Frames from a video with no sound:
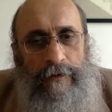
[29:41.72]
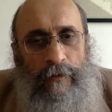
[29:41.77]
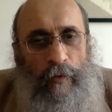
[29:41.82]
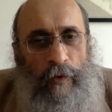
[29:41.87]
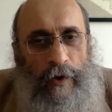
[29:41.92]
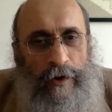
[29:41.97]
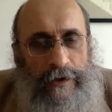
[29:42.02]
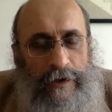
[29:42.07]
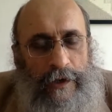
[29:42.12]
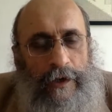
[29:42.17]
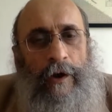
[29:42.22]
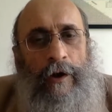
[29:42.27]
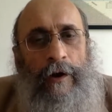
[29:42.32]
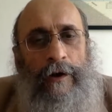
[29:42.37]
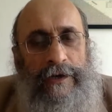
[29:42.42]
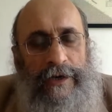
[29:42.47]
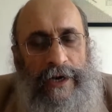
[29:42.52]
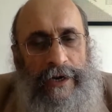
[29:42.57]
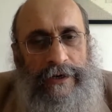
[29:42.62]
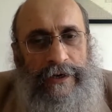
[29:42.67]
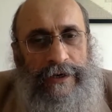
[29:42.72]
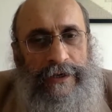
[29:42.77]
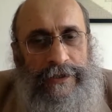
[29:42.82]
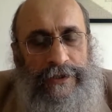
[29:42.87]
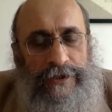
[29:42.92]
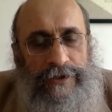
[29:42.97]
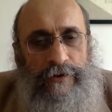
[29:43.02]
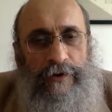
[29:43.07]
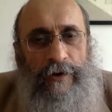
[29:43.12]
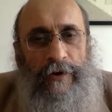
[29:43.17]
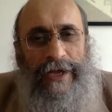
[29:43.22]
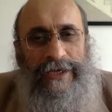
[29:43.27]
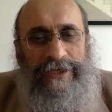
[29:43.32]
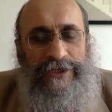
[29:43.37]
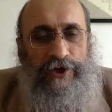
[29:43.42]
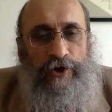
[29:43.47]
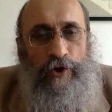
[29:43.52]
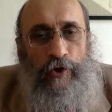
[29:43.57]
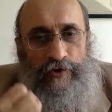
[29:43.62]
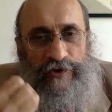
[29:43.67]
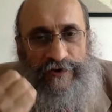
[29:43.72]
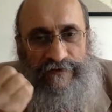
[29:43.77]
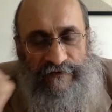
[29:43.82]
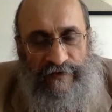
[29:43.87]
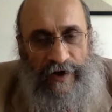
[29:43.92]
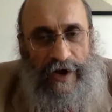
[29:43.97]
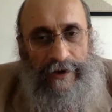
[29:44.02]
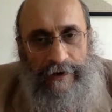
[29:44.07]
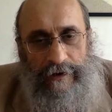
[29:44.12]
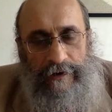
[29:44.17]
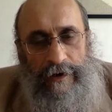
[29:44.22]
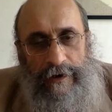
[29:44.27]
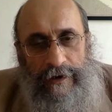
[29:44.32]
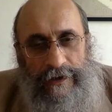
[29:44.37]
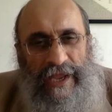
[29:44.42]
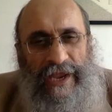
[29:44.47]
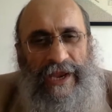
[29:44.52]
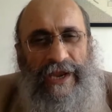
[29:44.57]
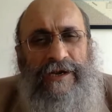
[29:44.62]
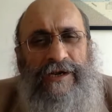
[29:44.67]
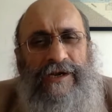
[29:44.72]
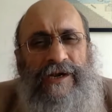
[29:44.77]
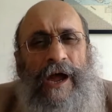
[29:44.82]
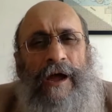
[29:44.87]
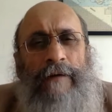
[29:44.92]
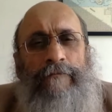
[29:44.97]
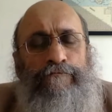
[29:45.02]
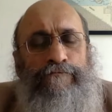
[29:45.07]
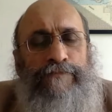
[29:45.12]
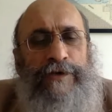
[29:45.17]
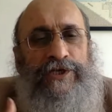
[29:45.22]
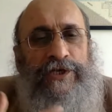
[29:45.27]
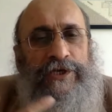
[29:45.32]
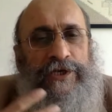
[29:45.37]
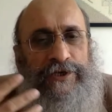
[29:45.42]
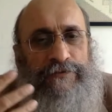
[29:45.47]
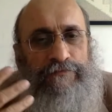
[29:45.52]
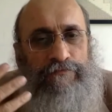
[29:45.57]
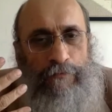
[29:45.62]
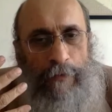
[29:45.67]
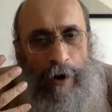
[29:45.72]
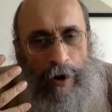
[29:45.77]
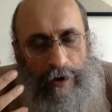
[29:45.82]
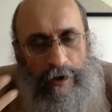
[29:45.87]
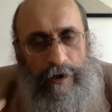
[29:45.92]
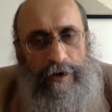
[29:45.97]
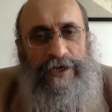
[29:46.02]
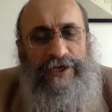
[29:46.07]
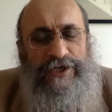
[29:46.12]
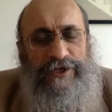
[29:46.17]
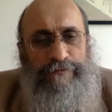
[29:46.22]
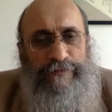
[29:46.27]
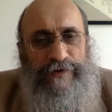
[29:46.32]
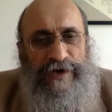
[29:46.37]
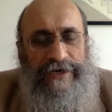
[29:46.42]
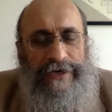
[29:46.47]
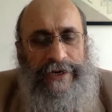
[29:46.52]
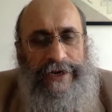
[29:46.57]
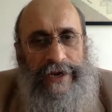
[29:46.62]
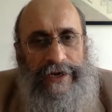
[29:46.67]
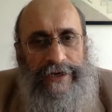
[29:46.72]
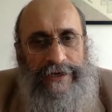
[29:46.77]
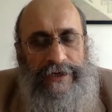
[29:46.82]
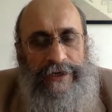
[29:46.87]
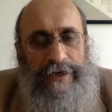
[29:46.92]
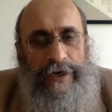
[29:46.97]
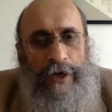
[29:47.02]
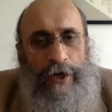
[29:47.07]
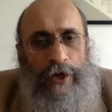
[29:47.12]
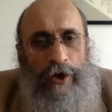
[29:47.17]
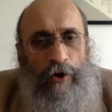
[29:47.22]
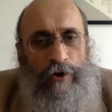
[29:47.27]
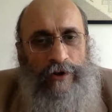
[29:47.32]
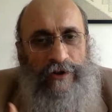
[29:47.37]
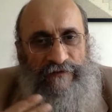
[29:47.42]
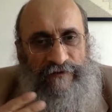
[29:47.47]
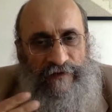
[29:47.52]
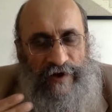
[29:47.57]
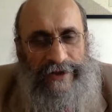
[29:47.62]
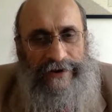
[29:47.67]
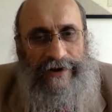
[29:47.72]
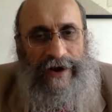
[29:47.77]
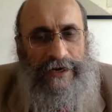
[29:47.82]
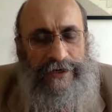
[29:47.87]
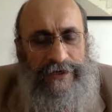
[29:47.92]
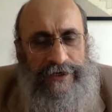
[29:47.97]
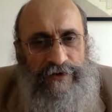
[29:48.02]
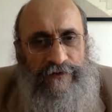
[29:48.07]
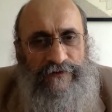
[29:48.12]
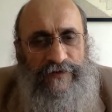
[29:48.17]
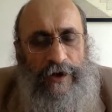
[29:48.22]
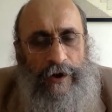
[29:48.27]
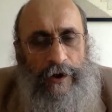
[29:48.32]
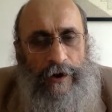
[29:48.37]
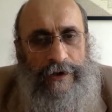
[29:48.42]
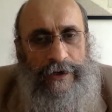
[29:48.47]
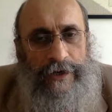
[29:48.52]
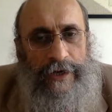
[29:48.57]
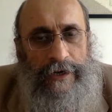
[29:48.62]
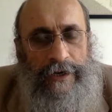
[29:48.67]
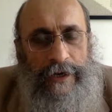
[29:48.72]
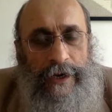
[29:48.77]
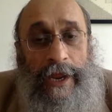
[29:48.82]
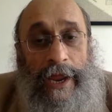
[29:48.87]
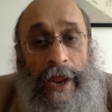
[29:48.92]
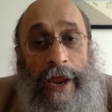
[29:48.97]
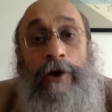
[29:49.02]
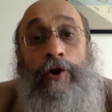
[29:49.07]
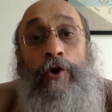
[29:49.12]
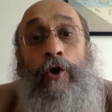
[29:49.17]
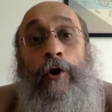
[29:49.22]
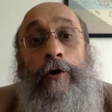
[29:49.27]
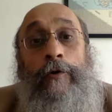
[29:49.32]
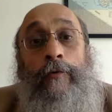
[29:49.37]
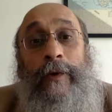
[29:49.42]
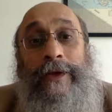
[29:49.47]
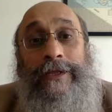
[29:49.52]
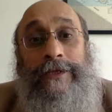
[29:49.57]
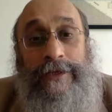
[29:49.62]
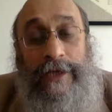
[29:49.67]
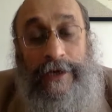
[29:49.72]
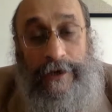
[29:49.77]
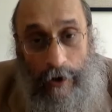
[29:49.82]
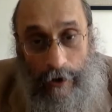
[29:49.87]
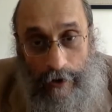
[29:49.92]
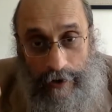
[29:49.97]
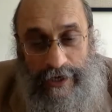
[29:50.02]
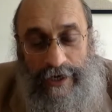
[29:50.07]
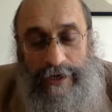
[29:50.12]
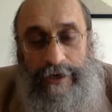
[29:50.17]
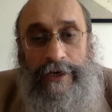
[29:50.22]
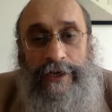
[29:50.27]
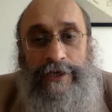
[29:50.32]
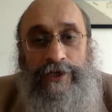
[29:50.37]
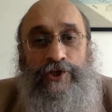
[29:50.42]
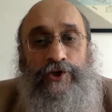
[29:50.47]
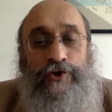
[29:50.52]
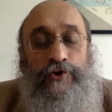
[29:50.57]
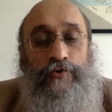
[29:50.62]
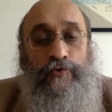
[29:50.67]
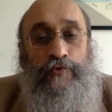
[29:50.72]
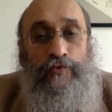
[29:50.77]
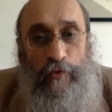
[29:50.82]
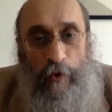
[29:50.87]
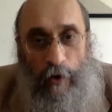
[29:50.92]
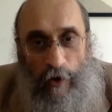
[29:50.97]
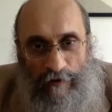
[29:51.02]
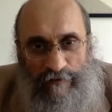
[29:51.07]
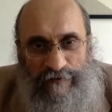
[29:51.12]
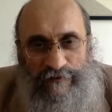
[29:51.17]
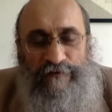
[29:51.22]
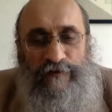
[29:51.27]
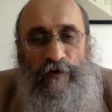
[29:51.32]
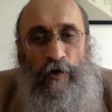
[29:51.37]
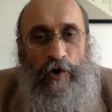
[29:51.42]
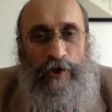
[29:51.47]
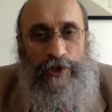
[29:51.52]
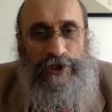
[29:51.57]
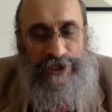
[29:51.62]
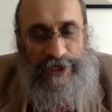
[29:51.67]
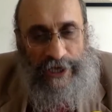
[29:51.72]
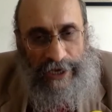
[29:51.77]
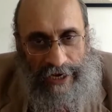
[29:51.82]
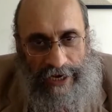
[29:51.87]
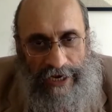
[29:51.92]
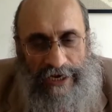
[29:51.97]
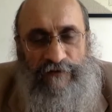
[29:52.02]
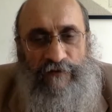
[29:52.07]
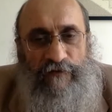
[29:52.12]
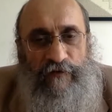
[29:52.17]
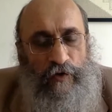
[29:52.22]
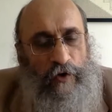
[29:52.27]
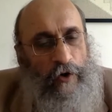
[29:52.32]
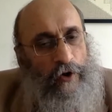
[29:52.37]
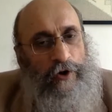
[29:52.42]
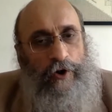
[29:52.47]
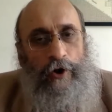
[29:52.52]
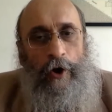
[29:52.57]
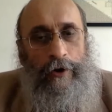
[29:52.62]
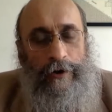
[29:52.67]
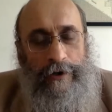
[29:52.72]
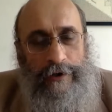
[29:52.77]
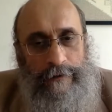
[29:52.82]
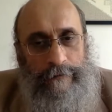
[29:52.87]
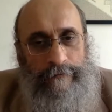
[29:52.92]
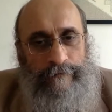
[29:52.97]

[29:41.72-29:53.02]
what the content is, so long as it goes viral. The entire business model is predicated on the virality of the content and not whether that content is true or false, hateful or not.